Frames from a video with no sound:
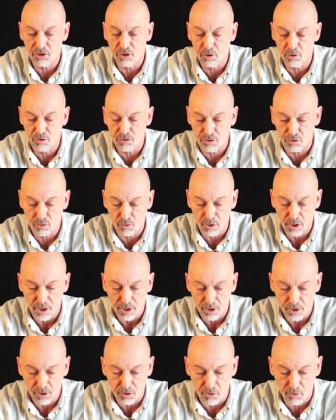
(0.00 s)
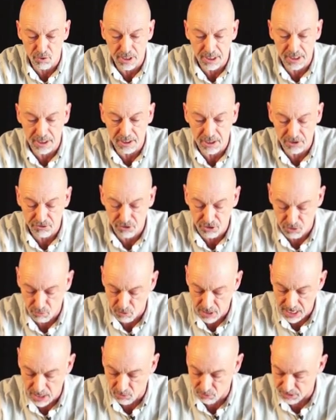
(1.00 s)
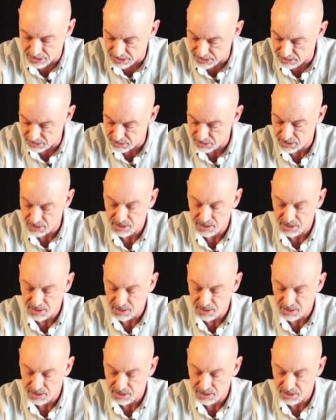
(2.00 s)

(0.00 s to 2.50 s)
neutral, green is grounding,